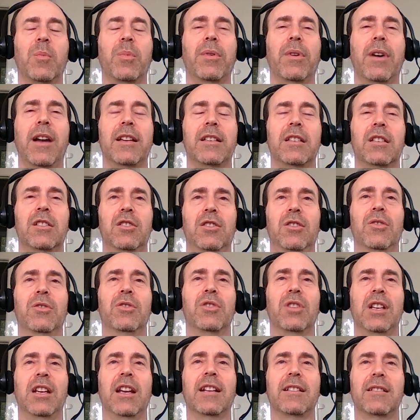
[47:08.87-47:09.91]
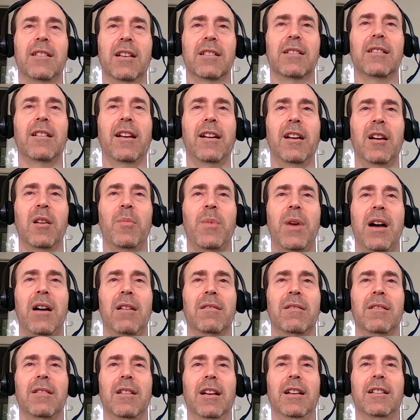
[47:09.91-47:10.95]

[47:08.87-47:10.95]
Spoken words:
press usually gets excited about.